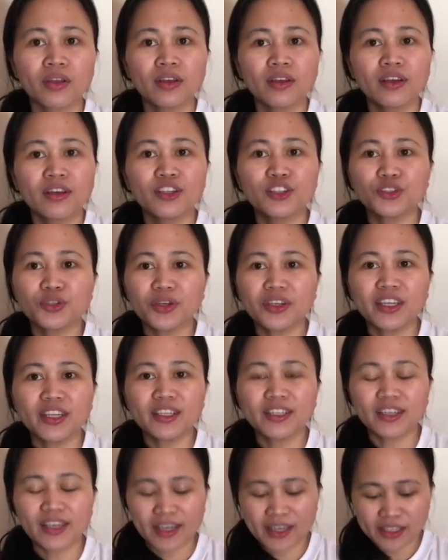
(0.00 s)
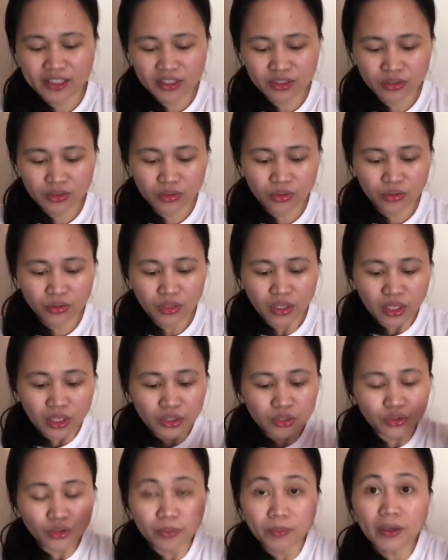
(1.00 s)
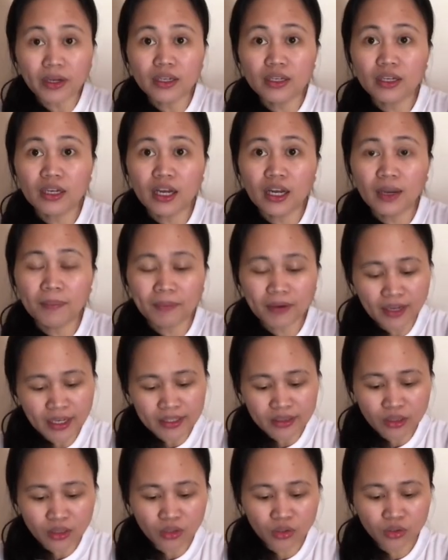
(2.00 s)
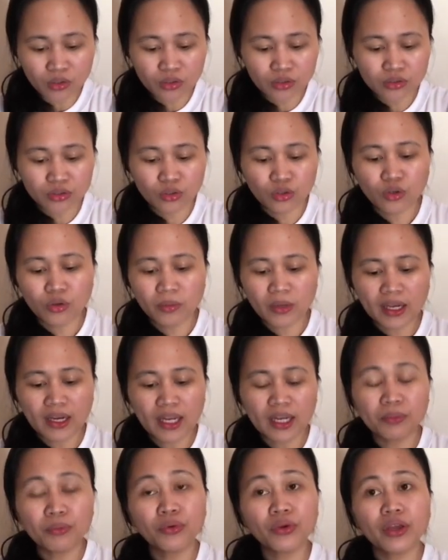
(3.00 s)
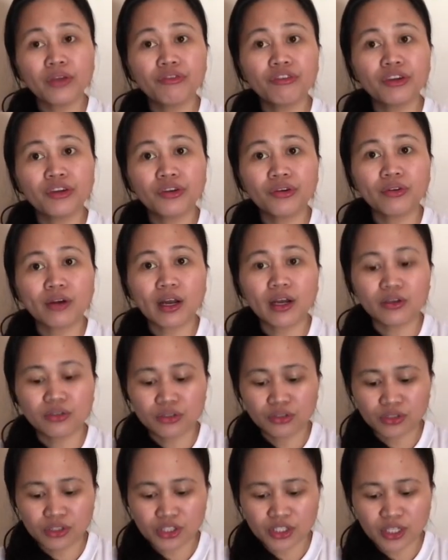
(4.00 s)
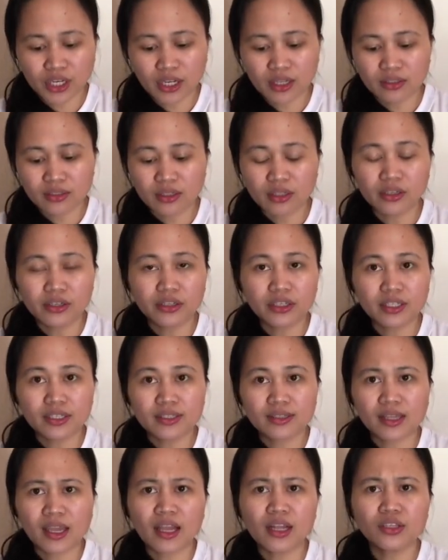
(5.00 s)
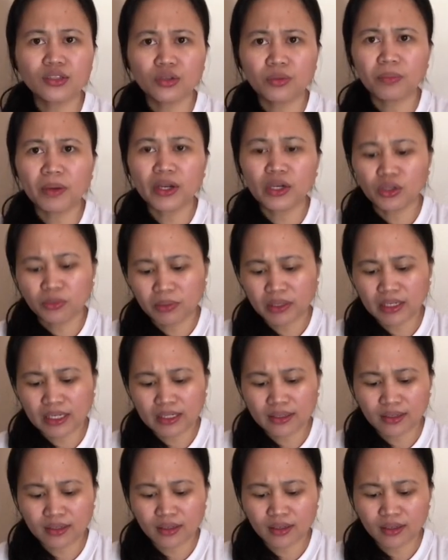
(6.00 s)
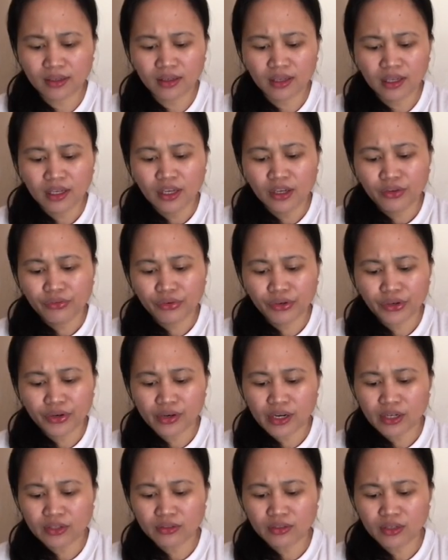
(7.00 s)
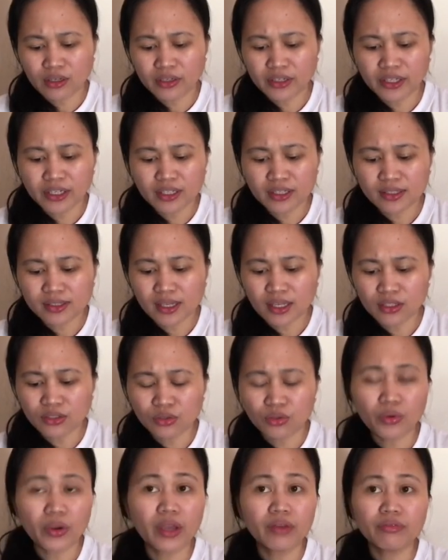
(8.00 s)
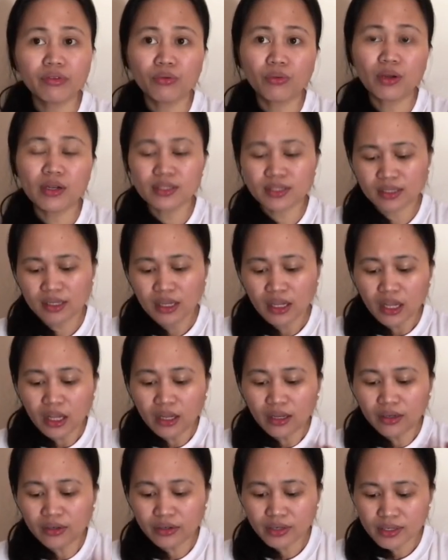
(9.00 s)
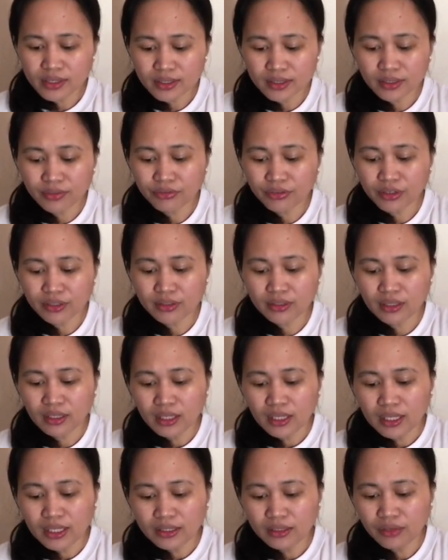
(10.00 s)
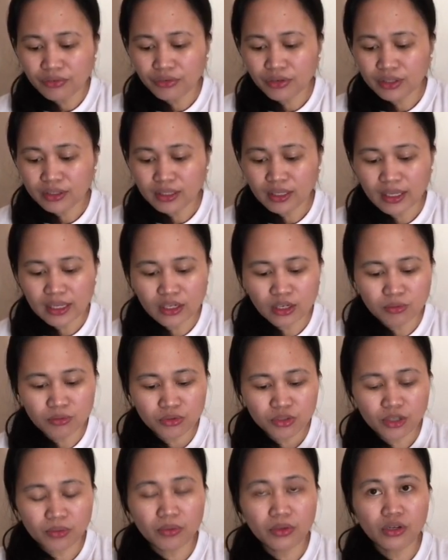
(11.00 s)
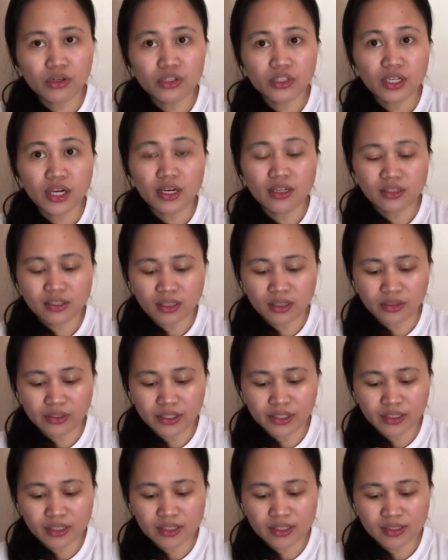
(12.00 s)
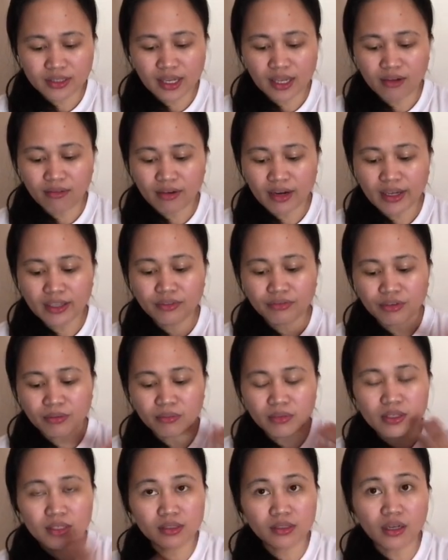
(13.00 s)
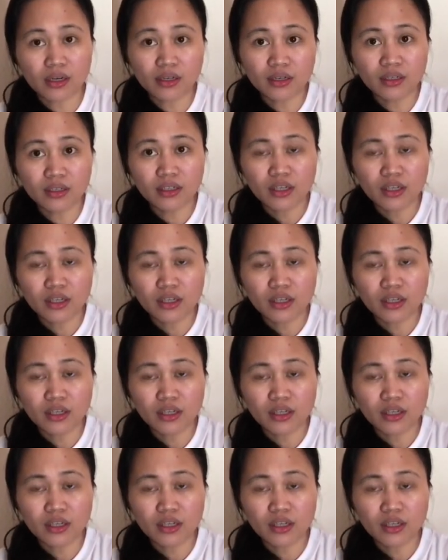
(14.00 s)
So ayan guys. So pangatlo, so kailangan mong i-figure out your child's learning style. So paano ba natin i-figure out the learning style? So everyone's learns differently and observing your child's learning style right from the start